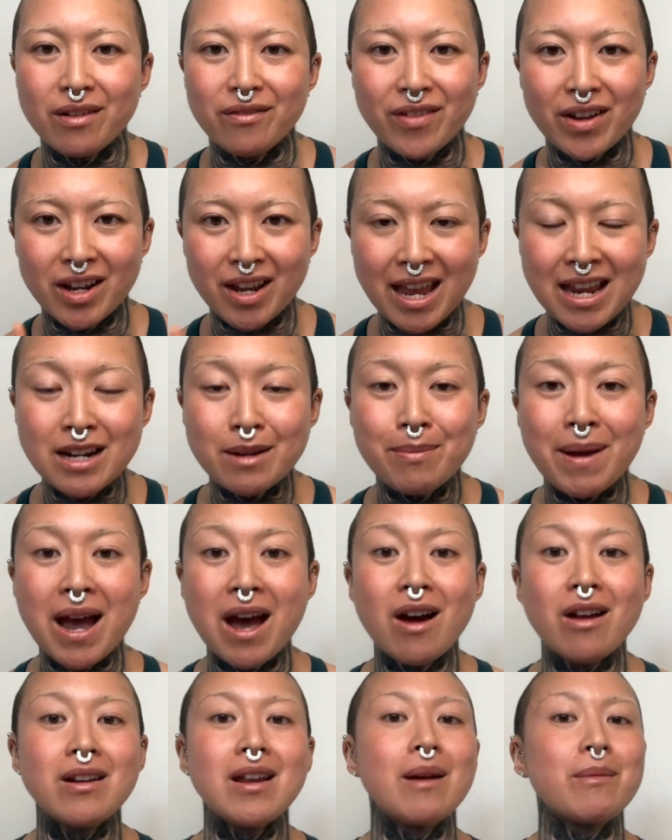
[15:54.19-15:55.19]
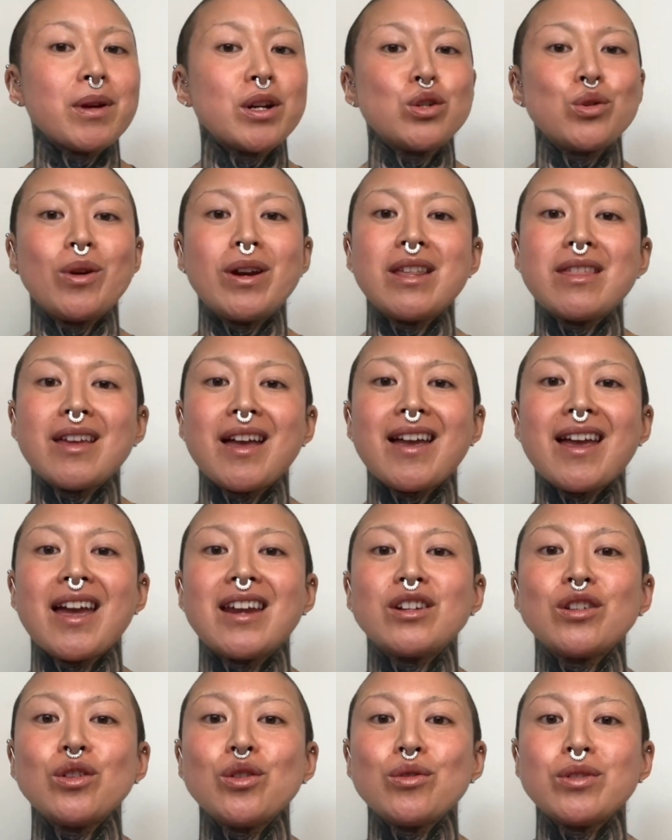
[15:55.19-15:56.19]
If I gained a pound, I'm going to do anything I
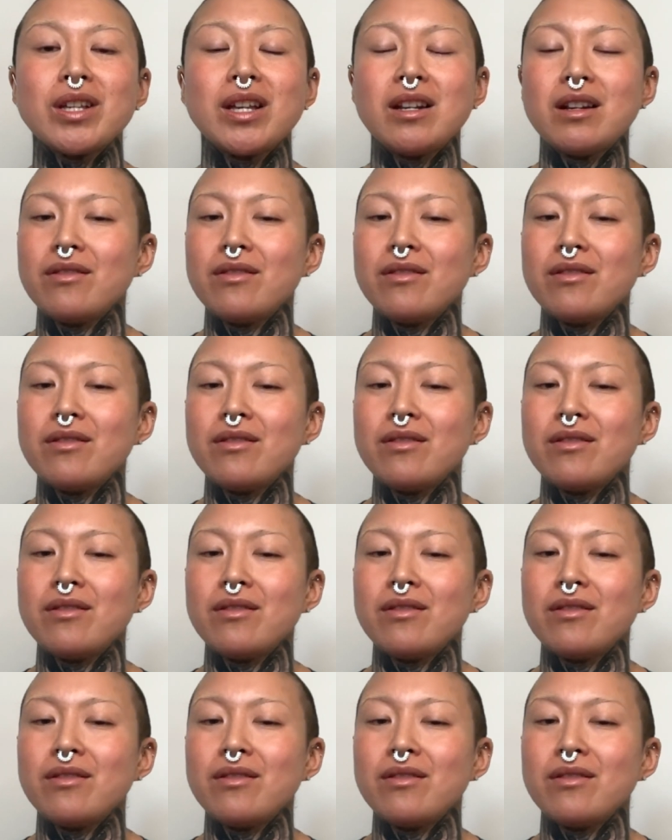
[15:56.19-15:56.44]
can to lose it.